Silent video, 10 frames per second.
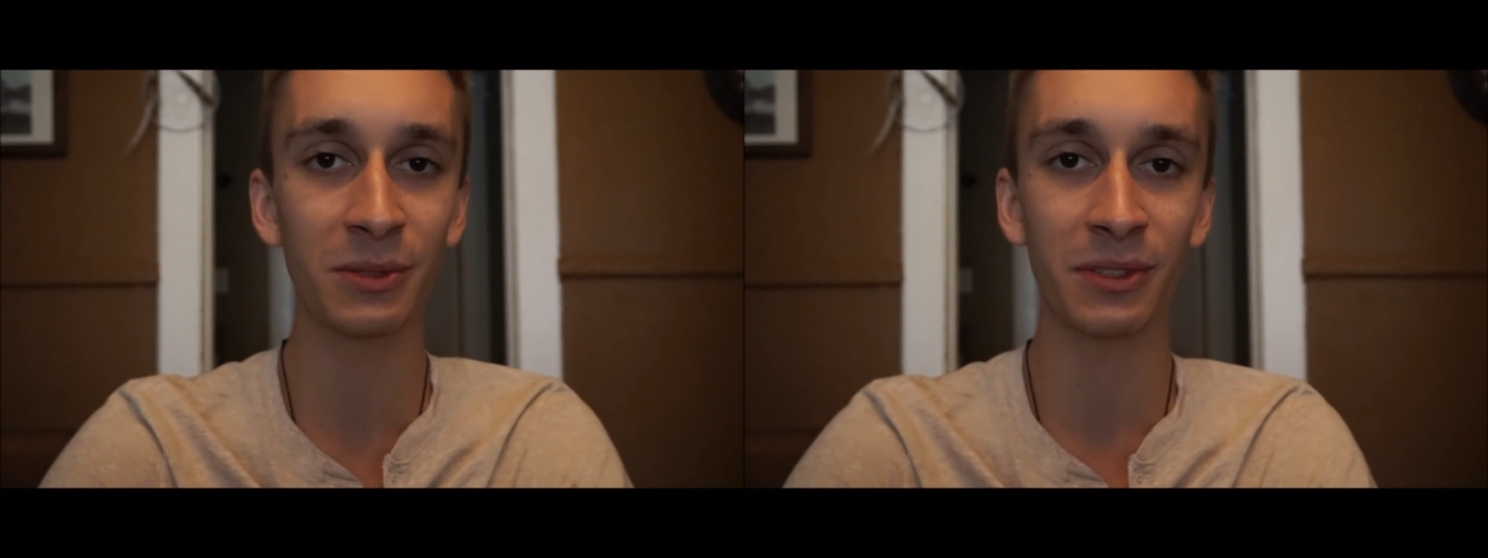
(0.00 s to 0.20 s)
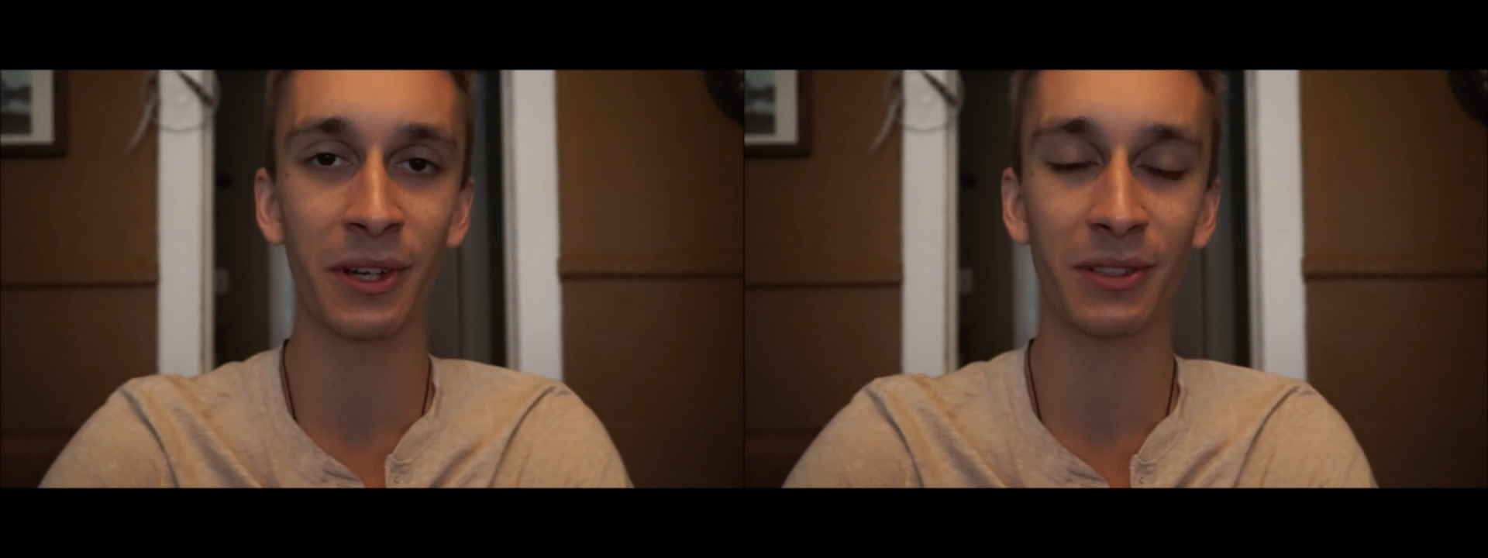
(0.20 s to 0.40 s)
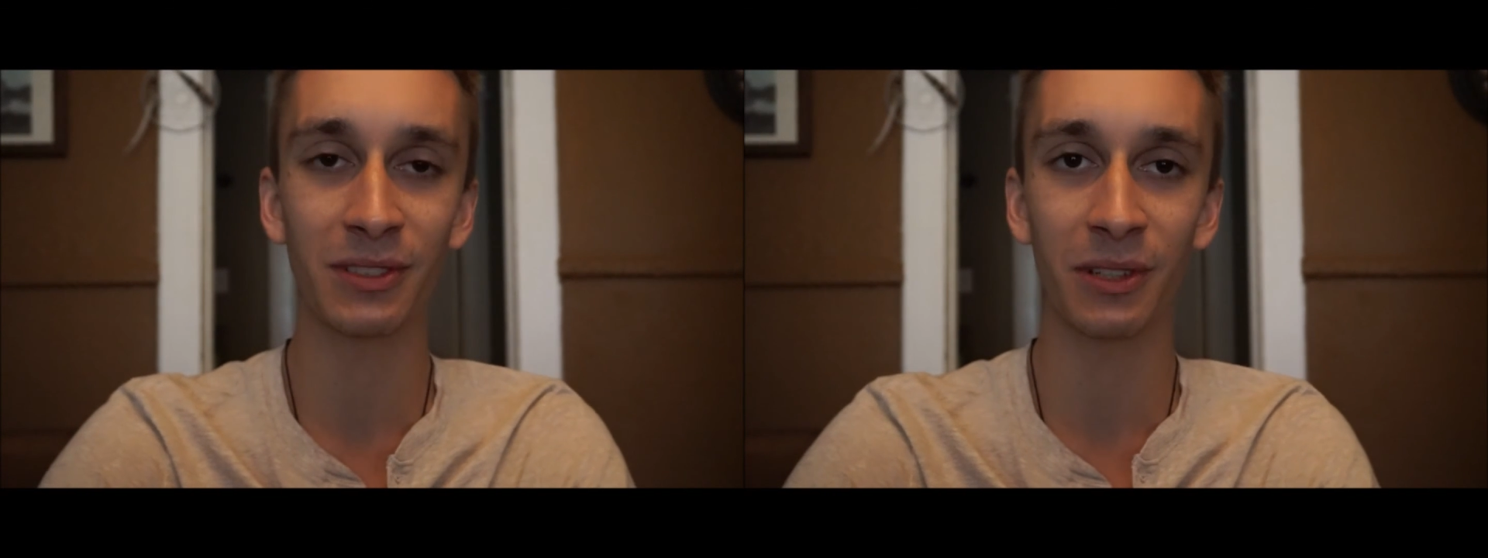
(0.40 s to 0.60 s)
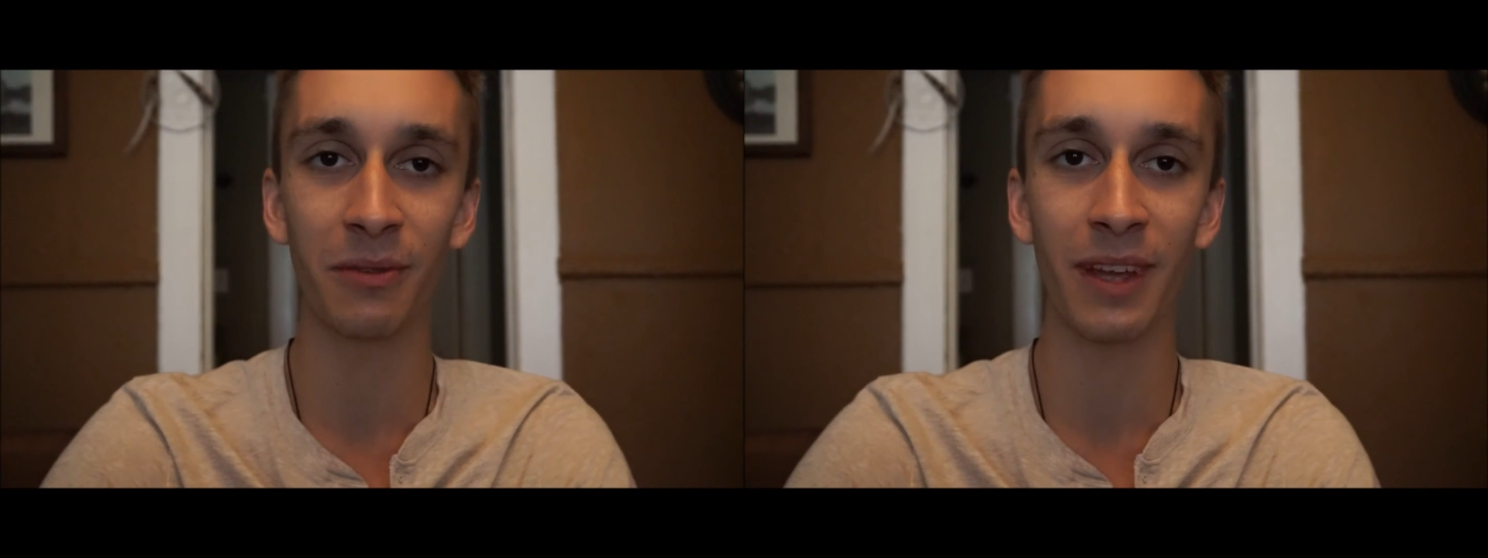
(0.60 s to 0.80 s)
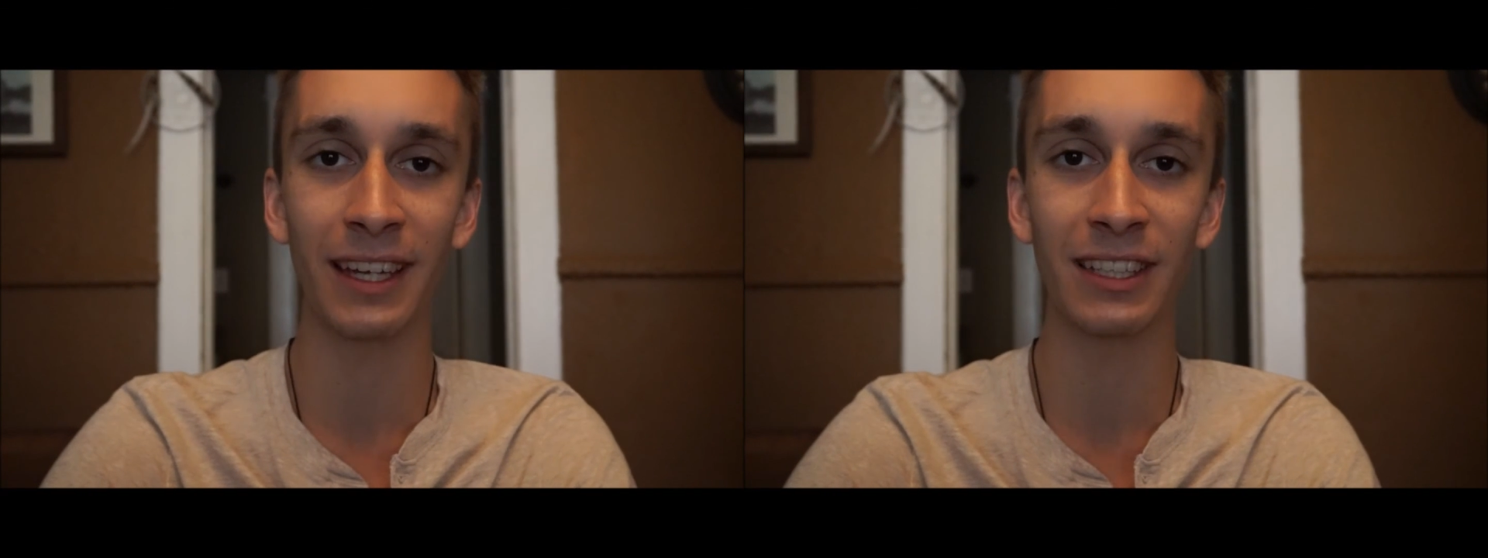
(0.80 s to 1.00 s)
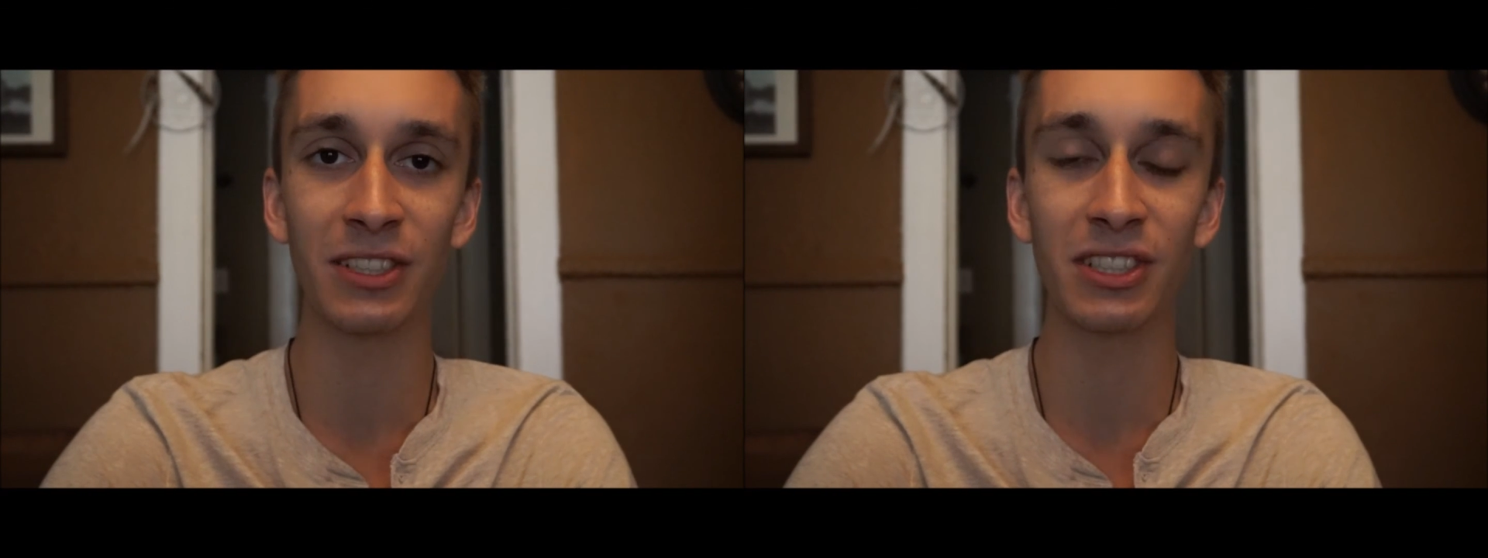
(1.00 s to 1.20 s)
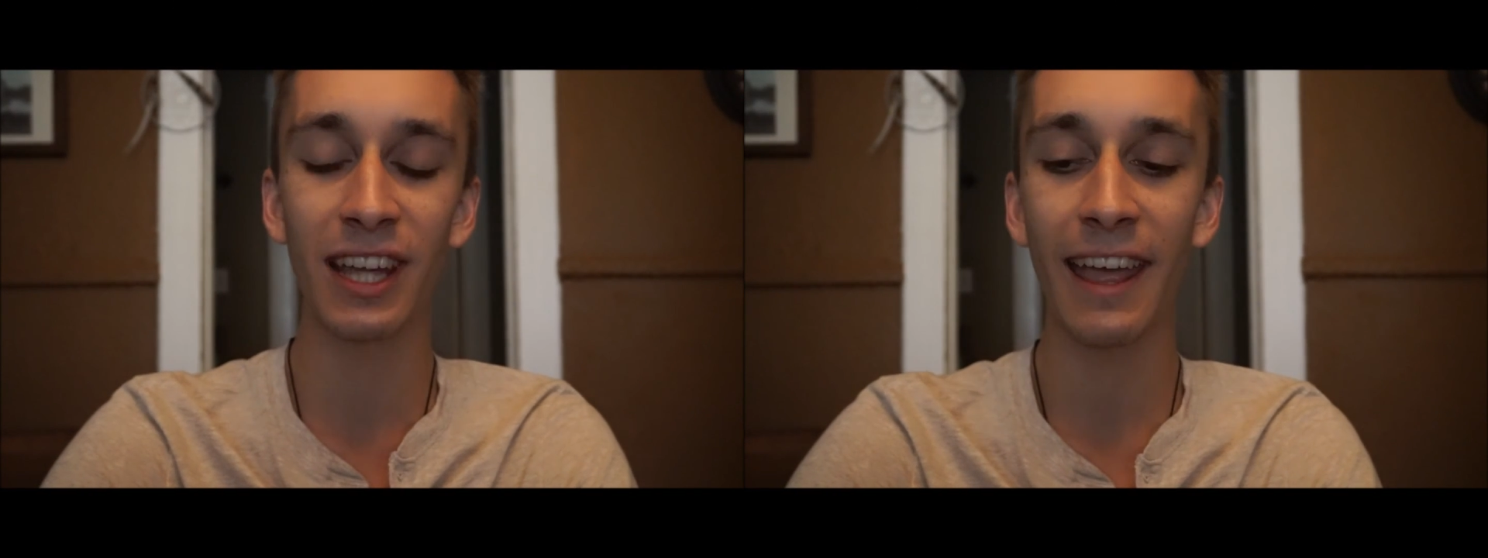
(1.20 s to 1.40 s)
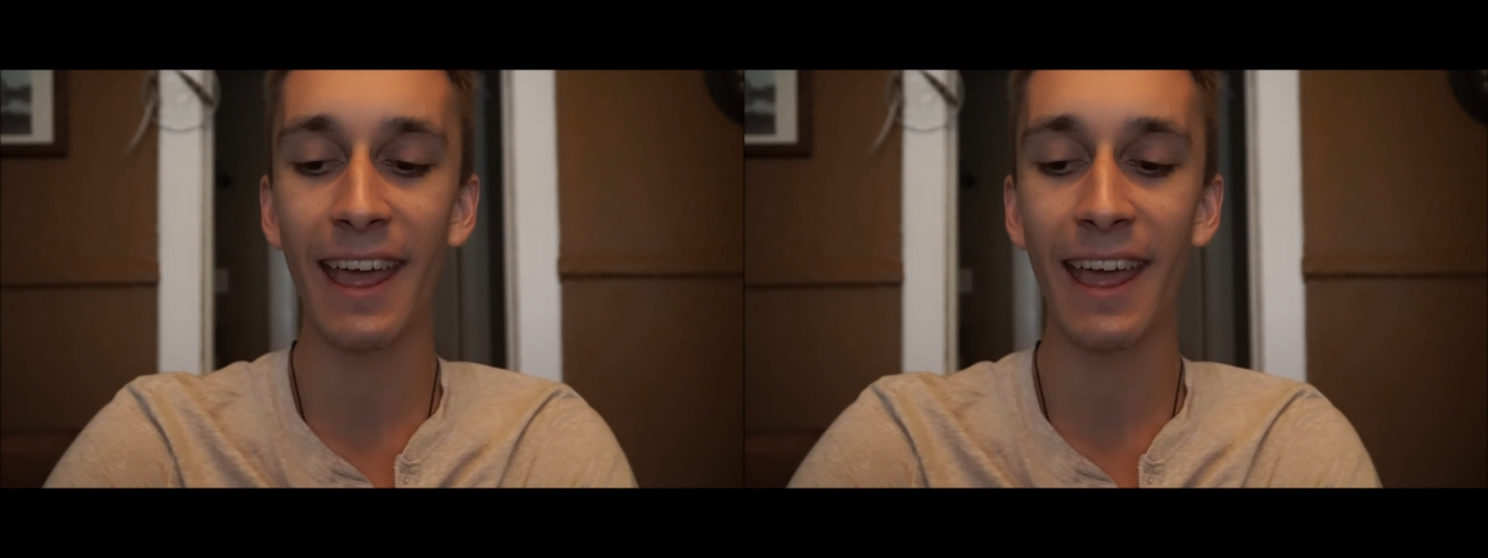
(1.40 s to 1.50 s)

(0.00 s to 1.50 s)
use it all to your advantage.